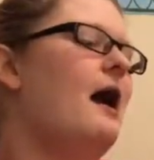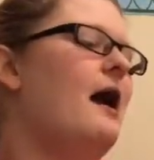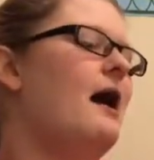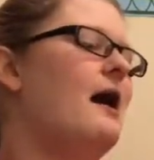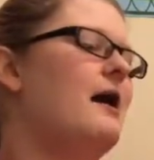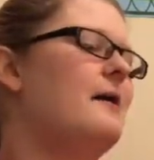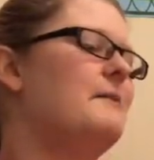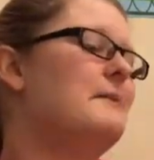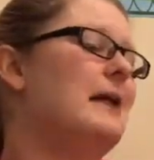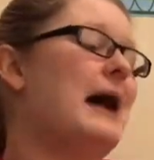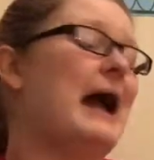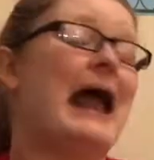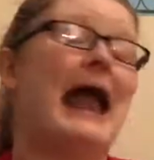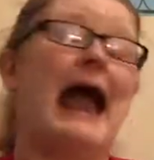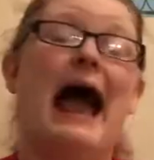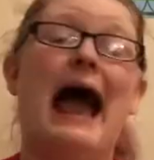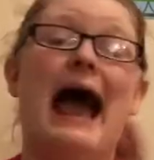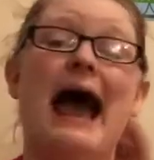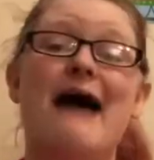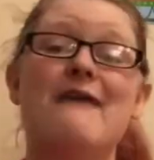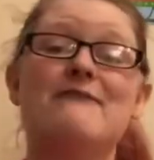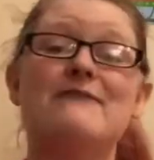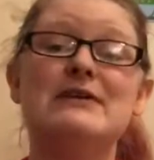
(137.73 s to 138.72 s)
I
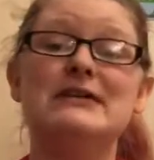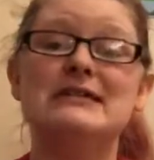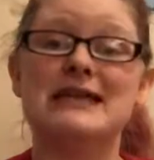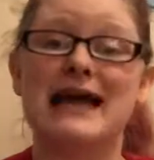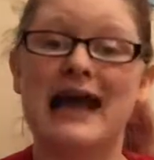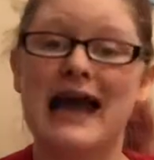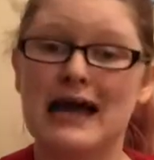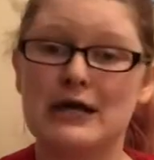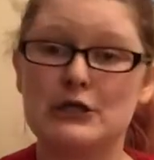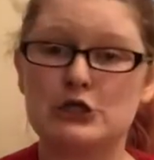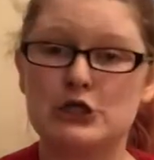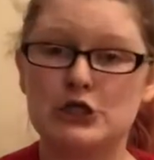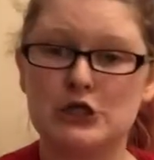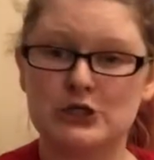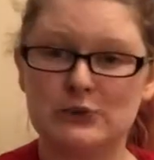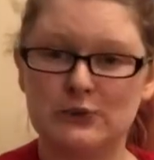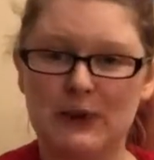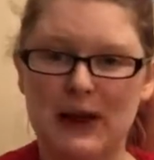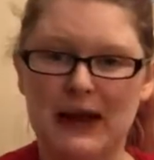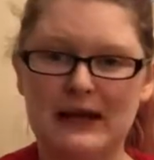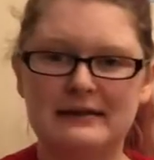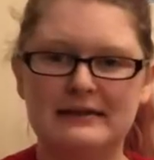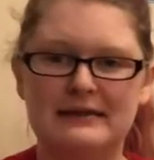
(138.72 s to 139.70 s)
haven't actually
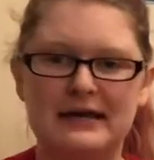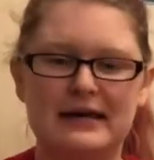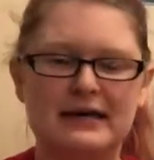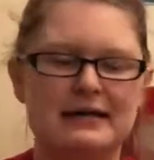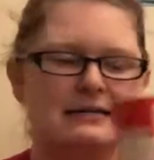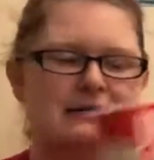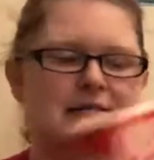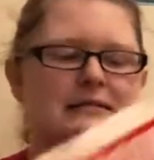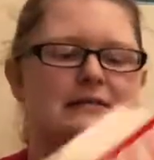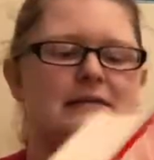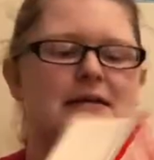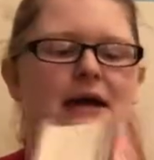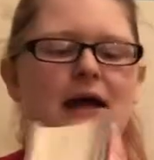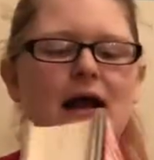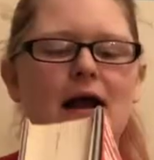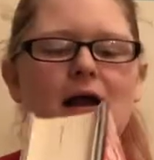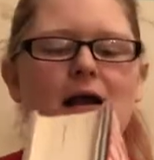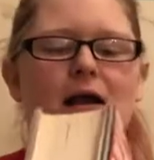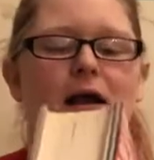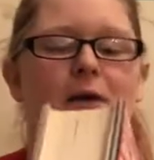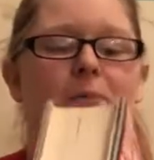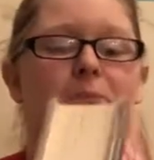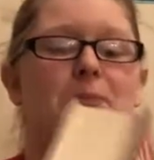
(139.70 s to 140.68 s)
read this,
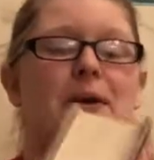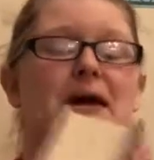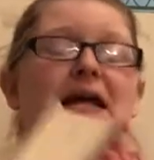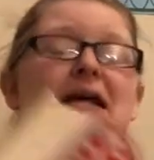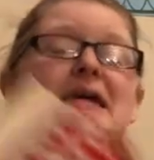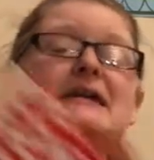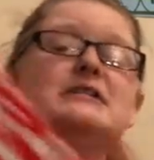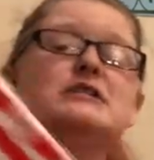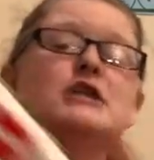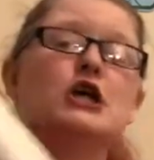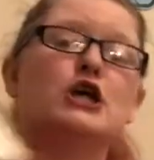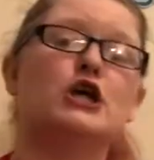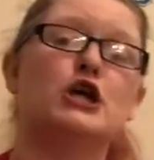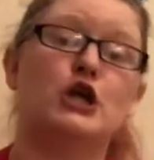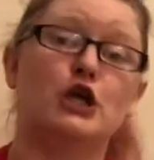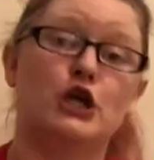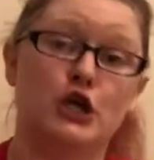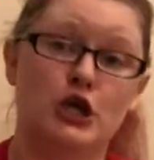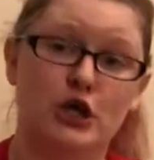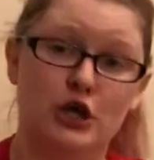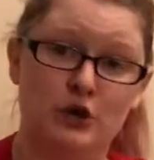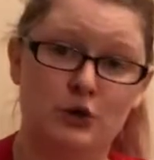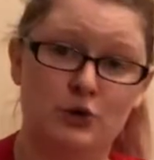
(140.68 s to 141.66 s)
but it's
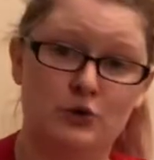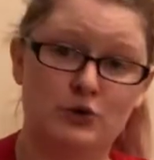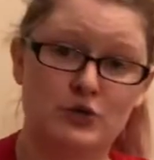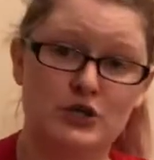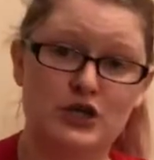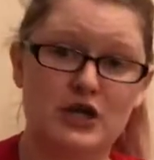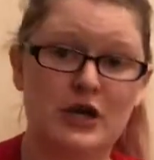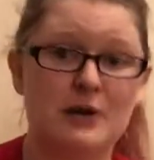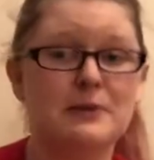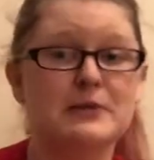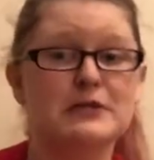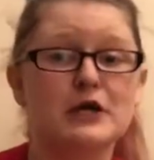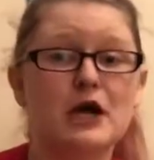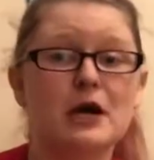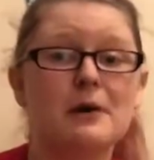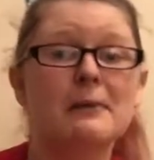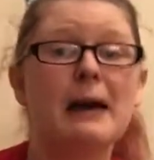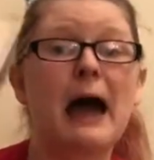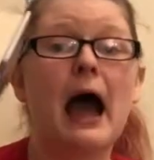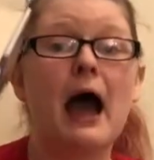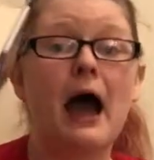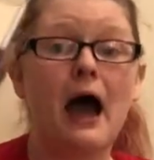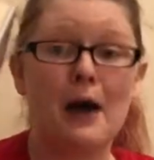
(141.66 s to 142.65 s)
huge. Can we talk
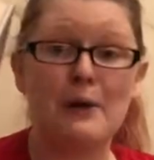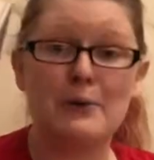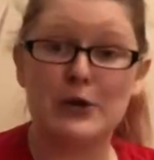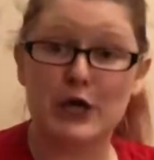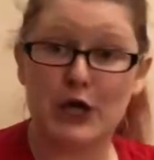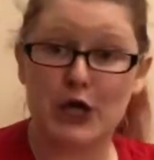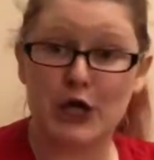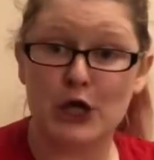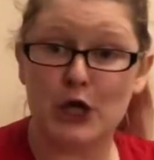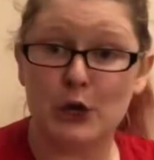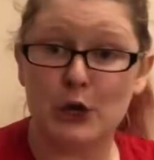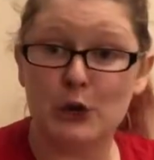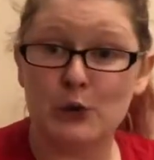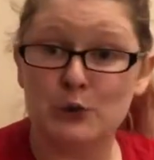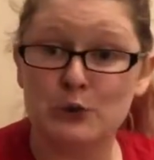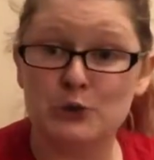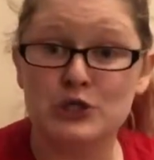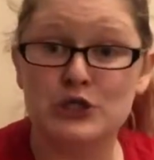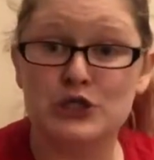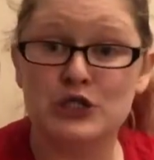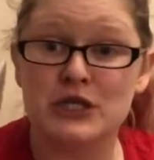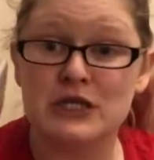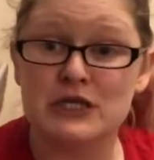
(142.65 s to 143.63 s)
about how
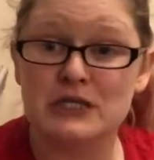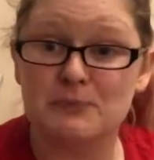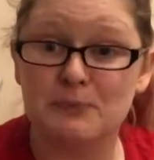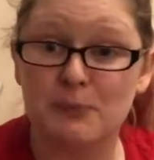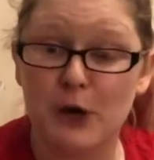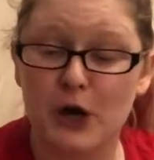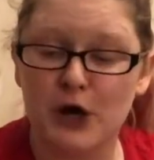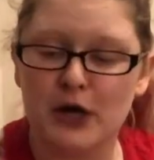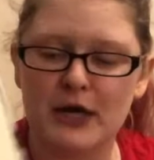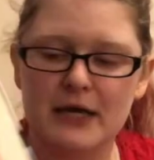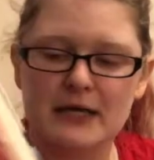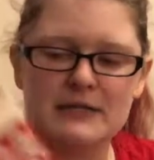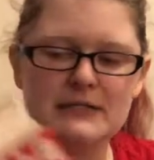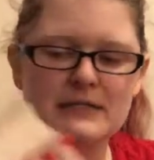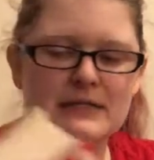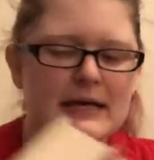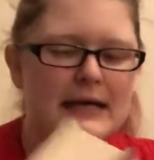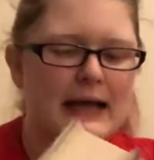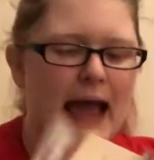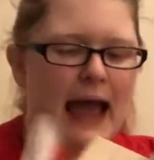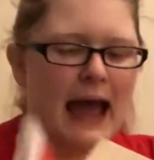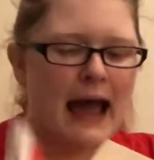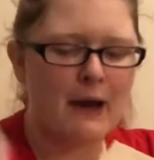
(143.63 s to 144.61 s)
huge this book is?
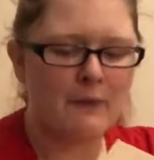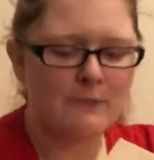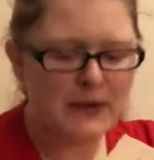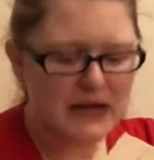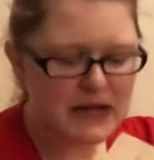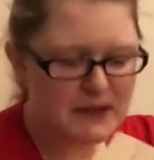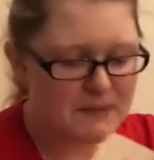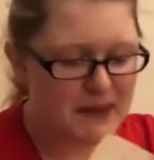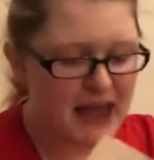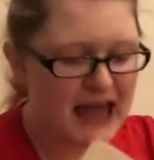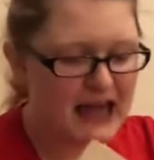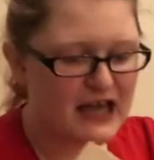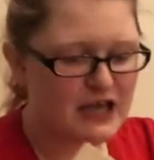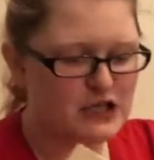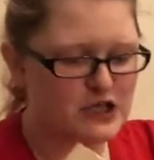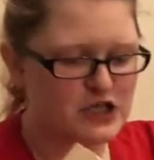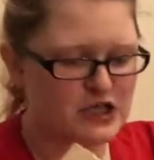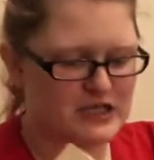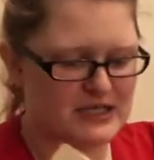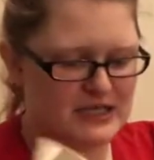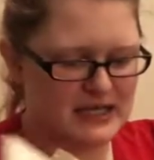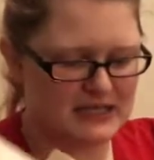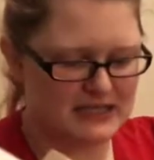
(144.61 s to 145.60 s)
Like, how many
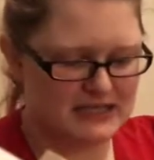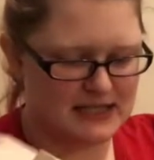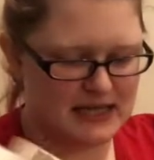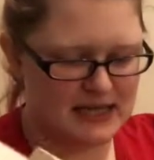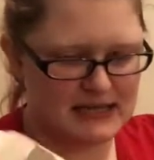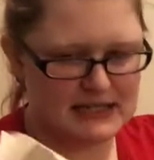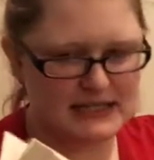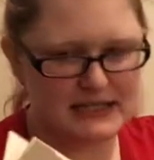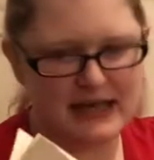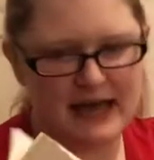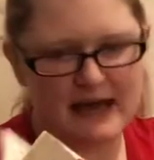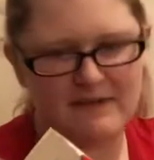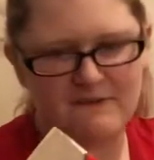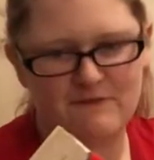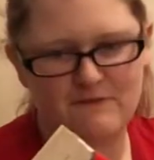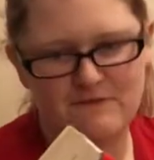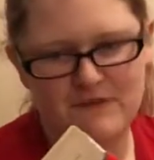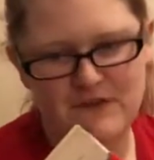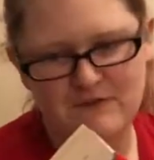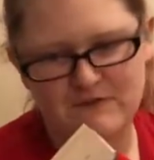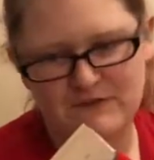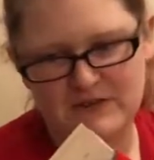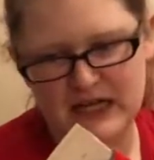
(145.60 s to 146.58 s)
pages is this? Like
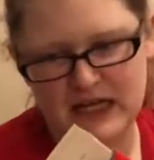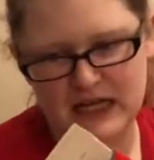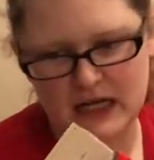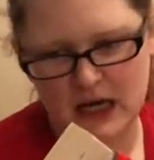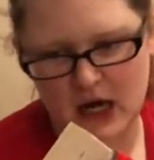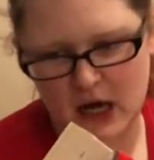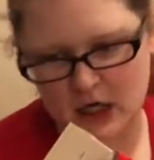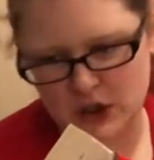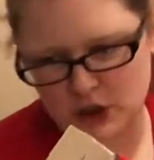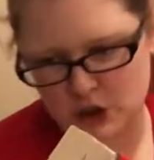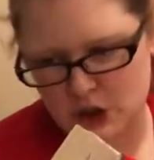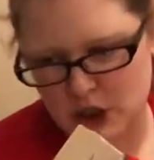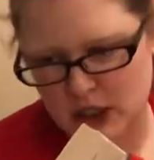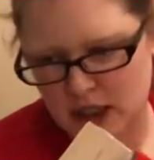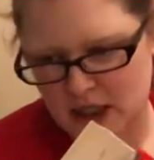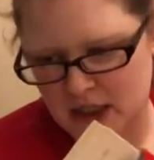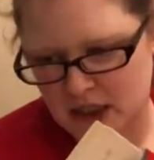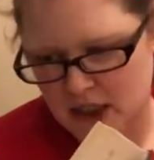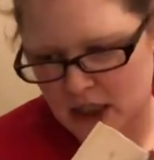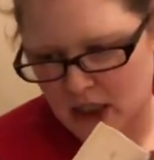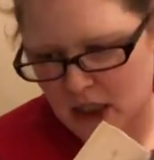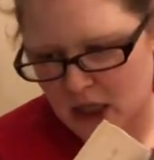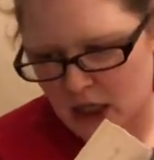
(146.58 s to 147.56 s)

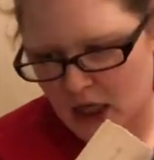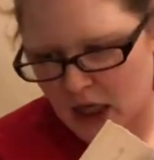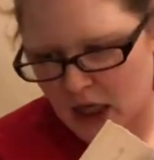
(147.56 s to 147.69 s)
1,500?